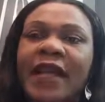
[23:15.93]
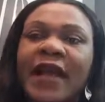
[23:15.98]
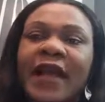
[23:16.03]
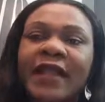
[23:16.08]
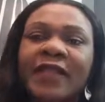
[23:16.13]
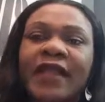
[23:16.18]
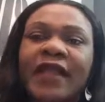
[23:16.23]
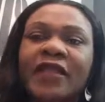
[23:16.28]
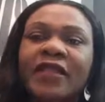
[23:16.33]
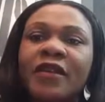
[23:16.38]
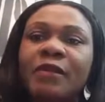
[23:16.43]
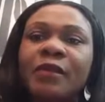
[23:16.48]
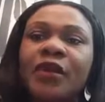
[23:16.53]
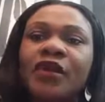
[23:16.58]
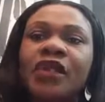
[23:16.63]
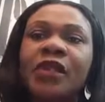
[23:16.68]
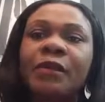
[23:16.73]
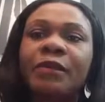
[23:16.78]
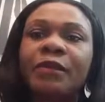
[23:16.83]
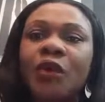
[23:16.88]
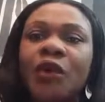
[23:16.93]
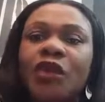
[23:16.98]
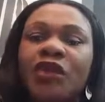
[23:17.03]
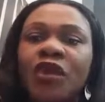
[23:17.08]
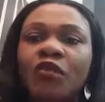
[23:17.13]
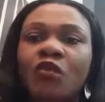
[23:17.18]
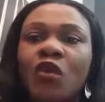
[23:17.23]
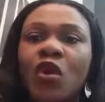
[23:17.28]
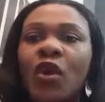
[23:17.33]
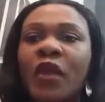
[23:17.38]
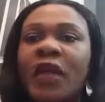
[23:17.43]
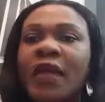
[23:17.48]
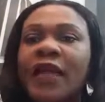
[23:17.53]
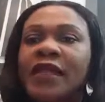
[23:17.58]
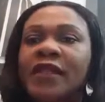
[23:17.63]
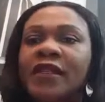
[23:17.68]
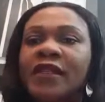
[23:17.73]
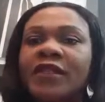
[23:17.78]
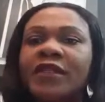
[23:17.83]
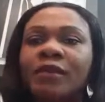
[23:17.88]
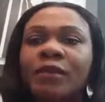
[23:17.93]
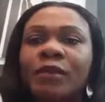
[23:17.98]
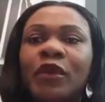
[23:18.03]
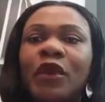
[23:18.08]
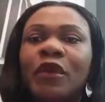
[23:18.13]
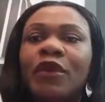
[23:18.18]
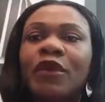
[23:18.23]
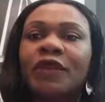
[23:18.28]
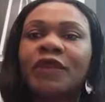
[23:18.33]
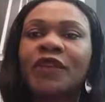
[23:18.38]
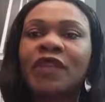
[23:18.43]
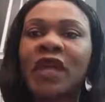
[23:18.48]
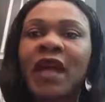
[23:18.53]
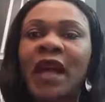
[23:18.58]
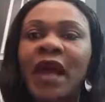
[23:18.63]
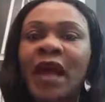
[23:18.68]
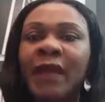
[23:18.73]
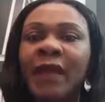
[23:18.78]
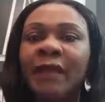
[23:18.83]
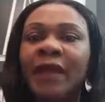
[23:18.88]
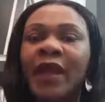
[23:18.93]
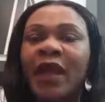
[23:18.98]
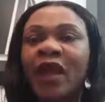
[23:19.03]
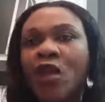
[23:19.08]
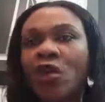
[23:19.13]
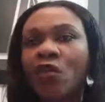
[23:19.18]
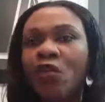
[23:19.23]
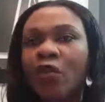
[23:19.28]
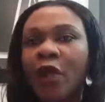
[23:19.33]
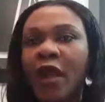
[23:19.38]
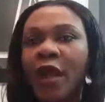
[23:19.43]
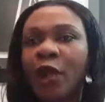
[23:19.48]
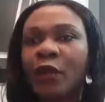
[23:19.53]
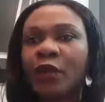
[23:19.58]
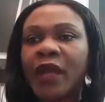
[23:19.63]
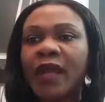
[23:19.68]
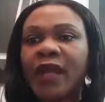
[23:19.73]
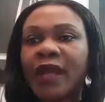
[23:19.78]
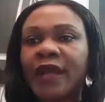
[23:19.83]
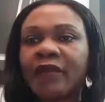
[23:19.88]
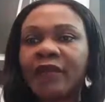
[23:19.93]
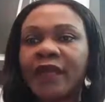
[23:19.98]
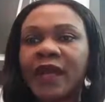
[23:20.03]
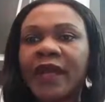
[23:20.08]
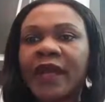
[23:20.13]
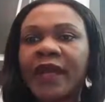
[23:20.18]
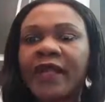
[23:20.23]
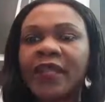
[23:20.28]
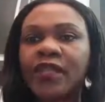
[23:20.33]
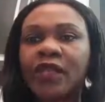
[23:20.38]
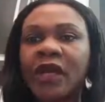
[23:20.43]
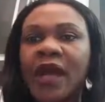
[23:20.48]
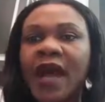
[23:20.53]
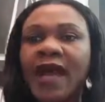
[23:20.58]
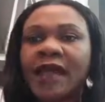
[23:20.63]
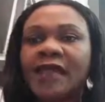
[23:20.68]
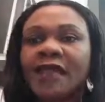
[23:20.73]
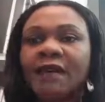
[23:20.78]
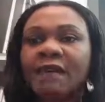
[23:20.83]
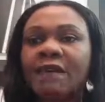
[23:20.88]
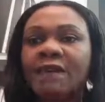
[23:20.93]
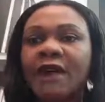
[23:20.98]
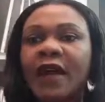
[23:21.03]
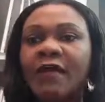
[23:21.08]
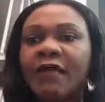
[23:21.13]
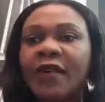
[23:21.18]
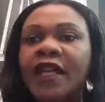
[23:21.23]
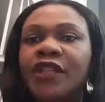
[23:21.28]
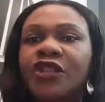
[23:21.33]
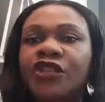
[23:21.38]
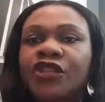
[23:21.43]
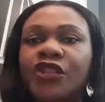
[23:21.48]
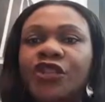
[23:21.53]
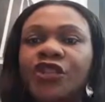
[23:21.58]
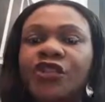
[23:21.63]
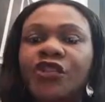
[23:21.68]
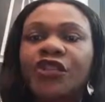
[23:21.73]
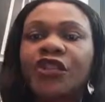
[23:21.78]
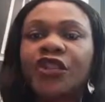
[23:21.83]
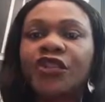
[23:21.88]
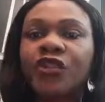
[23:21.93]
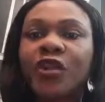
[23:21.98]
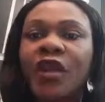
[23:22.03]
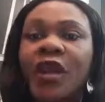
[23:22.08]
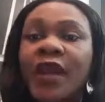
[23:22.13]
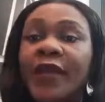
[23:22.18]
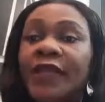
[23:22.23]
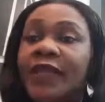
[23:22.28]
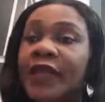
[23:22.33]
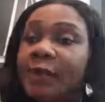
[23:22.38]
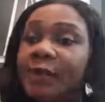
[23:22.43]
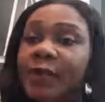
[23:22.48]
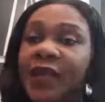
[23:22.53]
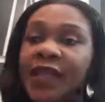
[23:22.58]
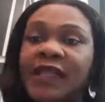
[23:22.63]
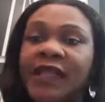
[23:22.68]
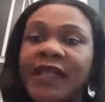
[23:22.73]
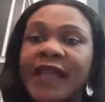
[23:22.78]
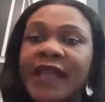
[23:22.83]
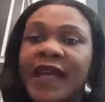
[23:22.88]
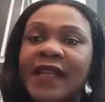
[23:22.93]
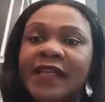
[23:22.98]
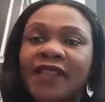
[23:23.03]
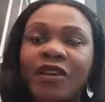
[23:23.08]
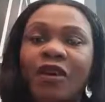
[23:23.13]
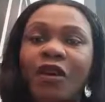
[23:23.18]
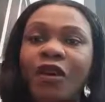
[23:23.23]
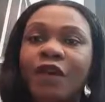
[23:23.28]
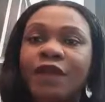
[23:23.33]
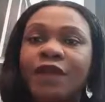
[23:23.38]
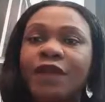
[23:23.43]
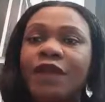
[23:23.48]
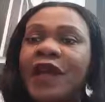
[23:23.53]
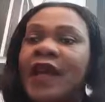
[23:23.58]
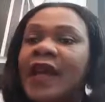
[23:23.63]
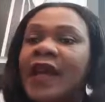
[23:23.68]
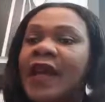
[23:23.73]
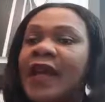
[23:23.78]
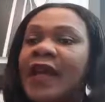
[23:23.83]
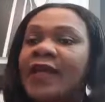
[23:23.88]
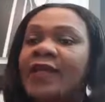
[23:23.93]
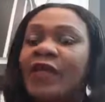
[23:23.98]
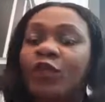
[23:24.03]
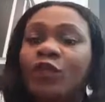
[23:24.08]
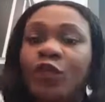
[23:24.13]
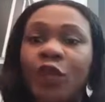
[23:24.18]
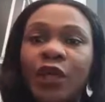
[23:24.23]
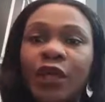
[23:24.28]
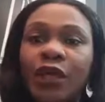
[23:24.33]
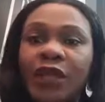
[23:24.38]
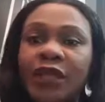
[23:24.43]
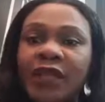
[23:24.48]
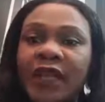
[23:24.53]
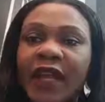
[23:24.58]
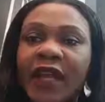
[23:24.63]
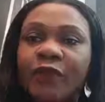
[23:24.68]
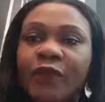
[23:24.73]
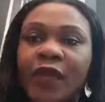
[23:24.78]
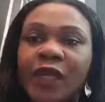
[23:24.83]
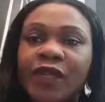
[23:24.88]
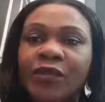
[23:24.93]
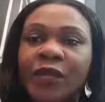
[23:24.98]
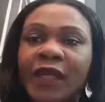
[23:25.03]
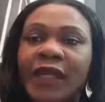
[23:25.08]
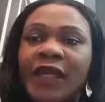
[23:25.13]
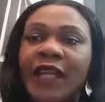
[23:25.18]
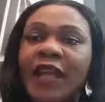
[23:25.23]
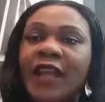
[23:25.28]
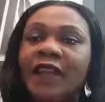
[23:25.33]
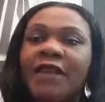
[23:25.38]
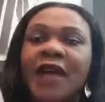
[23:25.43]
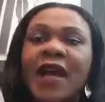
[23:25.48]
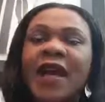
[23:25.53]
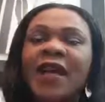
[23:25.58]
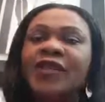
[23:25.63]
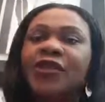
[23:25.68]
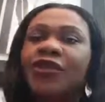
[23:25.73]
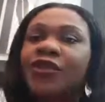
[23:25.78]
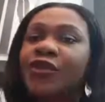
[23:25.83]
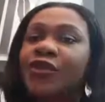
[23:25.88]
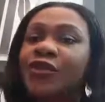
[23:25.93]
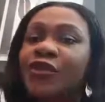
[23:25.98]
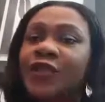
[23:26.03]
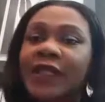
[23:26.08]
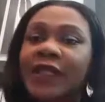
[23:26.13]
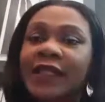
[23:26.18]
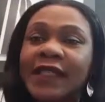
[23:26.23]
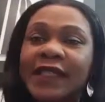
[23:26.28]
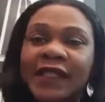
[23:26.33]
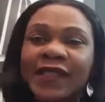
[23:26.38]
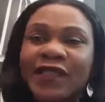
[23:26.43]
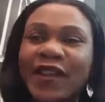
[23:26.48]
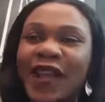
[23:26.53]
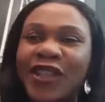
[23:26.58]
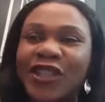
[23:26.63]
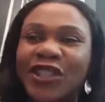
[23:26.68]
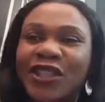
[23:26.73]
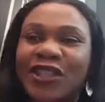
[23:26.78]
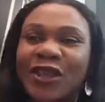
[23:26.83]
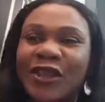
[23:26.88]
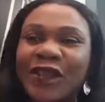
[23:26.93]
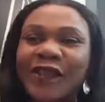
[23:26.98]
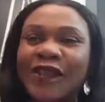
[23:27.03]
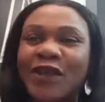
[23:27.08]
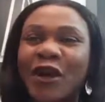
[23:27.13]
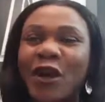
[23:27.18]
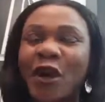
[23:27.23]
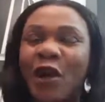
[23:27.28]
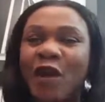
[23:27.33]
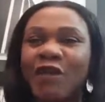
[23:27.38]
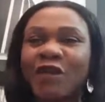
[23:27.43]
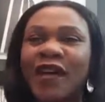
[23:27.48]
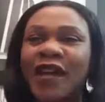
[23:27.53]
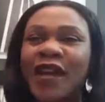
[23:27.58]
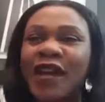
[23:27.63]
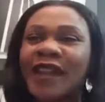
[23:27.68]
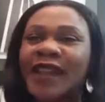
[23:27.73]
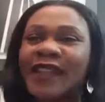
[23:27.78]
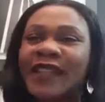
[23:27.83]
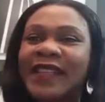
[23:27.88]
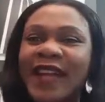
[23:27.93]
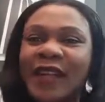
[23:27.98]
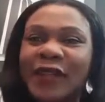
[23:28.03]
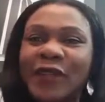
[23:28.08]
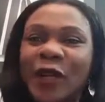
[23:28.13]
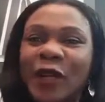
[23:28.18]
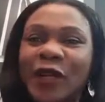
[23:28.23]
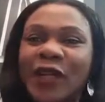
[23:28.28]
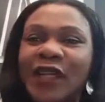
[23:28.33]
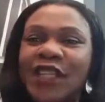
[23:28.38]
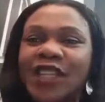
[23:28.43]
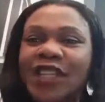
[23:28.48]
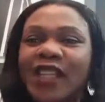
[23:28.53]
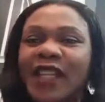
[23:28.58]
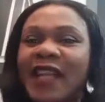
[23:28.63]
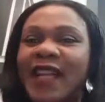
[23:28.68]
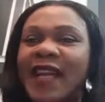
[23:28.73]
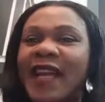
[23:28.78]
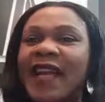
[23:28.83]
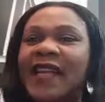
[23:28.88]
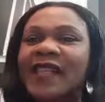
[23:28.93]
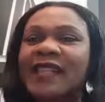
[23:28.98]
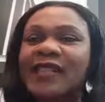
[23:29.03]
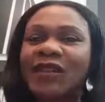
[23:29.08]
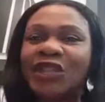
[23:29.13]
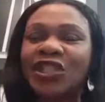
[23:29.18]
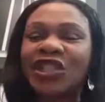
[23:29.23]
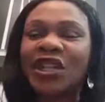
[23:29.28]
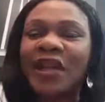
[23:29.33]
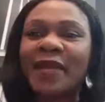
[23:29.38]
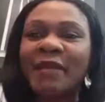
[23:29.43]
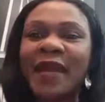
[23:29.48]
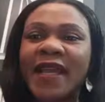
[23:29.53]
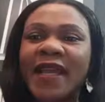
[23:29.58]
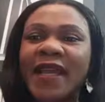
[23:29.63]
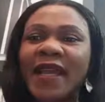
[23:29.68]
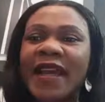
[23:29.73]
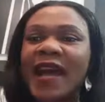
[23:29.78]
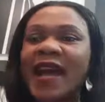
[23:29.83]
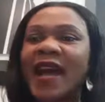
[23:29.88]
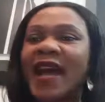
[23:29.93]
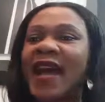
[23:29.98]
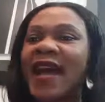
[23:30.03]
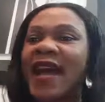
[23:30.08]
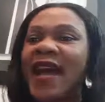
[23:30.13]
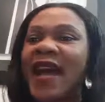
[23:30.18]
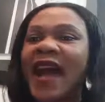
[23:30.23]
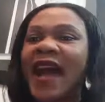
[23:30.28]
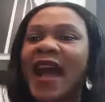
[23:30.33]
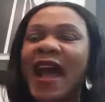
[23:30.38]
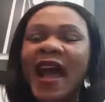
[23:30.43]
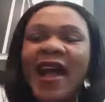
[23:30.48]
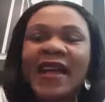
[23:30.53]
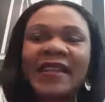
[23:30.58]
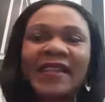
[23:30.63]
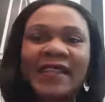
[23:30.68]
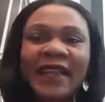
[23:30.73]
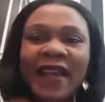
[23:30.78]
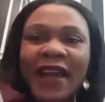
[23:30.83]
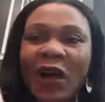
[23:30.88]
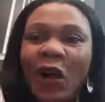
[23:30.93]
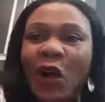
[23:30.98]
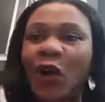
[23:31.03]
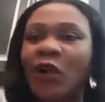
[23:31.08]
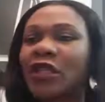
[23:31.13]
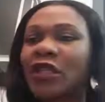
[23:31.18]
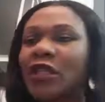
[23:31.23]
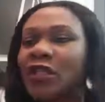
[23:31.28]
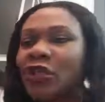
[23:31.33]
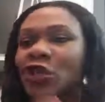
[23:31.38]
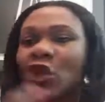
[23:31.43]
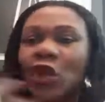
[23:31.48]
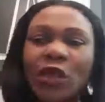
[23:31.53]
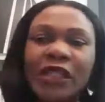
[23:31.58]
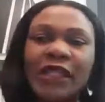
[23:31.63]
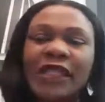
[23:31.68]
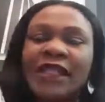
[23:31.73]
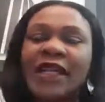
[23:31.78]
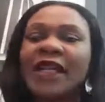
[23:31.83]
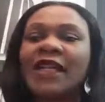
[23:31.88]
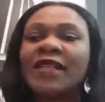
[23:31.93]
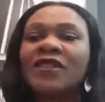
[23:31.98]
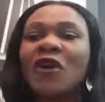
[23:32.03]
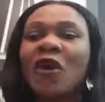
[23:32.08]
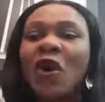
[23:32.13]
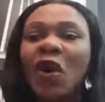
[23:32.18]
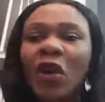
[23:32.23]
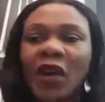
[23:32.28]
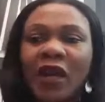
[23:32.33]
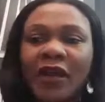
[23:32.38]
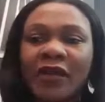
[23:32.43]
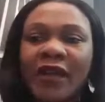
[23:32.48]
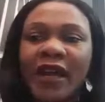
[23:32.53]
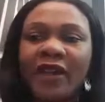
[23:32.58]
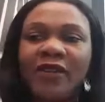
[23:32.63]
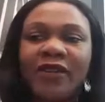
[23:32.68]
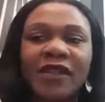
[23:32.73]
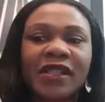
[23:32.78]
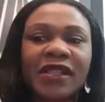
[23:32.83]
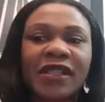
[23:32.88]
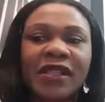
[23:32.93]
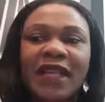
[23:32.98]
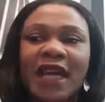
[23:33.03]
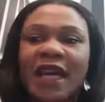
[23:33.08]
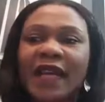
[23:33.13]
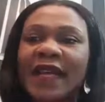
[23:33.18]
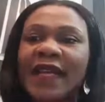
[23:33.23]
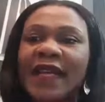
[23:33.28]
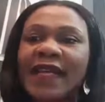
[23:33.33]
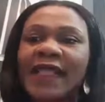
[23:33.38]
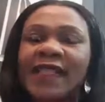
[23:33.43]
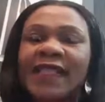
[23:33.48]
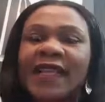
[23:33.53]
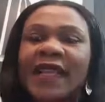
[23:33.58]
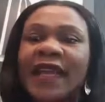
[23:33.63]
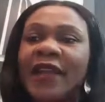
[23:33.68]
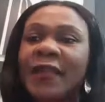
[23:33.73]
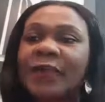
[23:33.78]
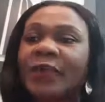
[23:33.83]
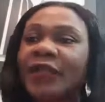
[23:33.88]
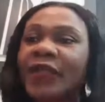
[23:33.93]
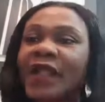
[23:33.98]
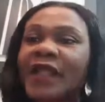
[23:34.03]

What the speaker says: I think the most important one is to block off time where we can relate as a family due to the busyness of the world in which we live and due to the distractions of technology, social media, and all the noise that is all around us. That is key.